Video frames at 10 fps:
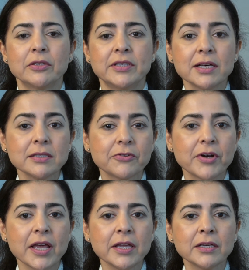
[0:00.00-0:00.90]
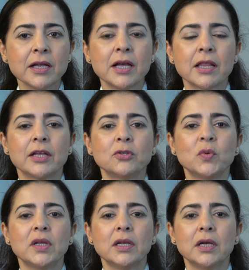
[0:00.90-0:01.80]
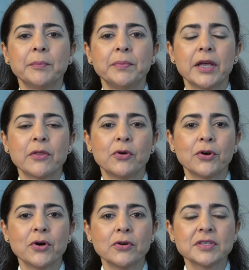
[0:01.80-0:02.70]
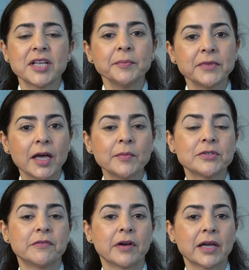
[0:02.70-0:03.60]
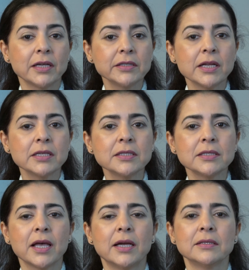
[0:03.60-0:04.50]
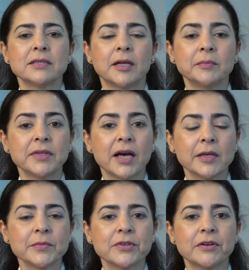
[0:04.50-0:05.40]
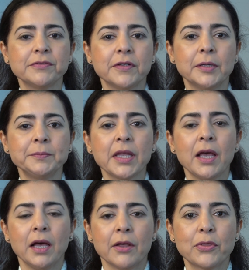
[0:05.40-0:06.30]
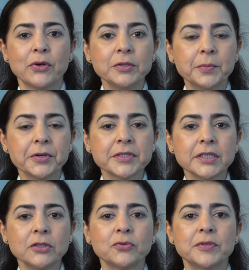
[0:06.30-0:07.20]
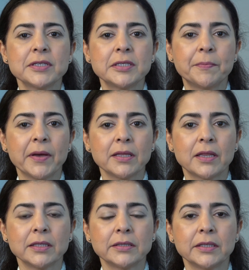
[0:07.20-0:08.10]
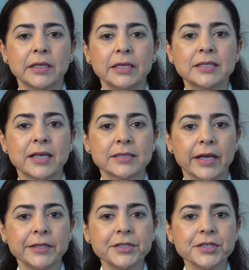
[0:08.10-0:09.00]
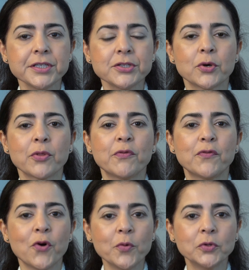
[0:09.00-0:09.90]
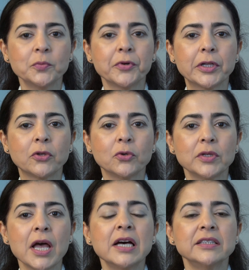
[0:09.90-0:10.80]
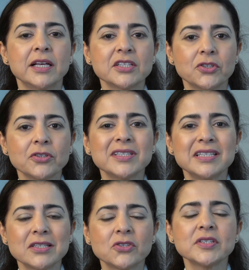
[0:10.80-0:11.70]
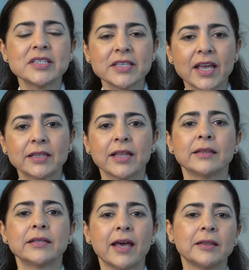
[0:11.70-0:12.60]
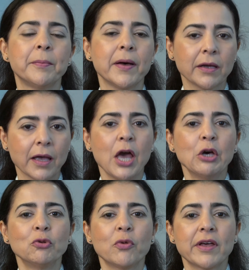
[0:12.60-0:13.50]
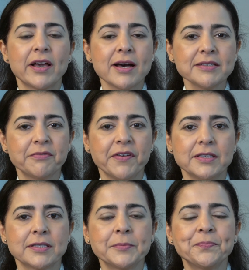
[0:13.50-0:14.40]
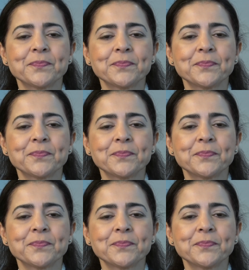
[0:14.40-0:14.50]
dust grain, that will play the role sometimes of a catalyst and sometimes of a third body to dissipate that excess energy, so the formed molecule does not dissociate and get back to the gas phase.